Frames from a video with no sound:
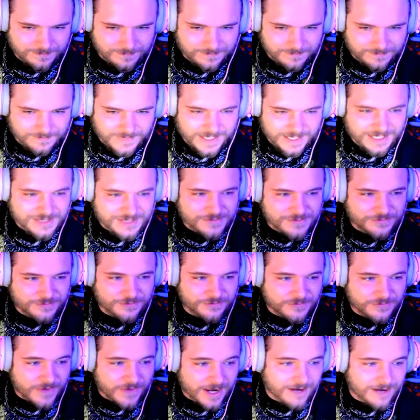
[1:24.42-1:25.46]
It is
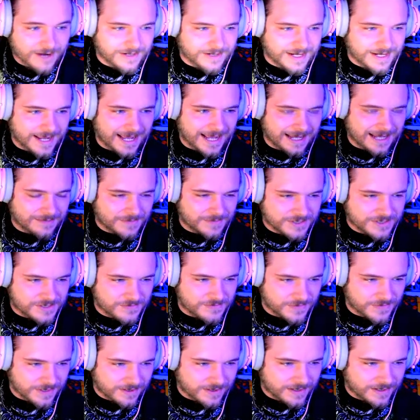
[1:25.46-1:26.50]
very
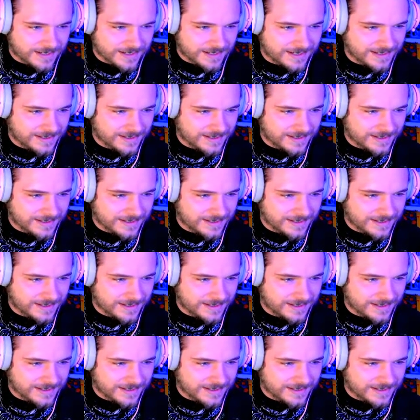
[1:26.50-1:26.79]
atmospheric.